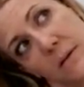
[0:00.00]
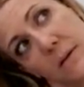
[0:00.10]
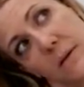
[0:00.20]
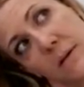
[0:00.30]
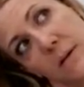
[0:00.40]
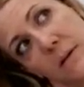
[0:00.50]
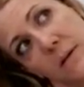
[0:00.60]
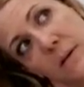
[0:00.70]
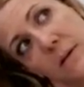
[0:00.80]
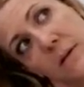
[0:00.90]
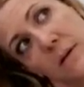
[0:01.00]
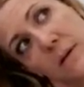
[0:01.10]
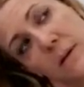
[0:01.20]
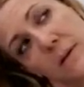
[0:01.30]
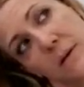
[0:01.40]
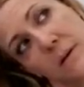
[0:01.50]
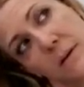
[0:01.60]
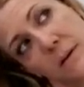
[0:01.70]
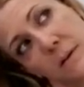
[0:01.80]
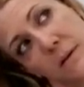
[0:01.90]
[no speech]